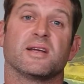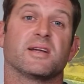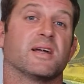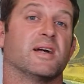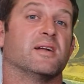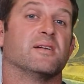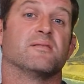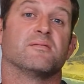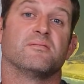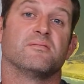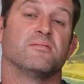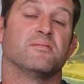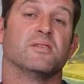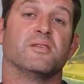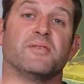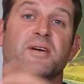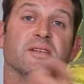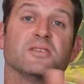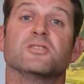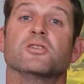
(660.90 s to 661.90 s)
again,
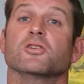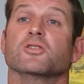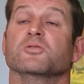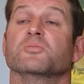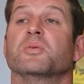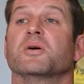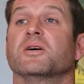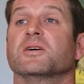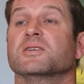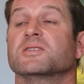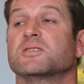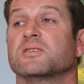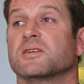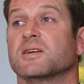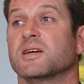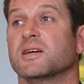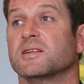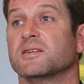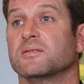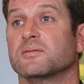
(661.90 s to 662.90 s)
I've had 2 bites on
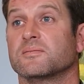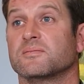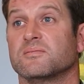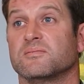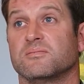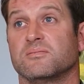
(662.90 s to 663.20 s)
it in the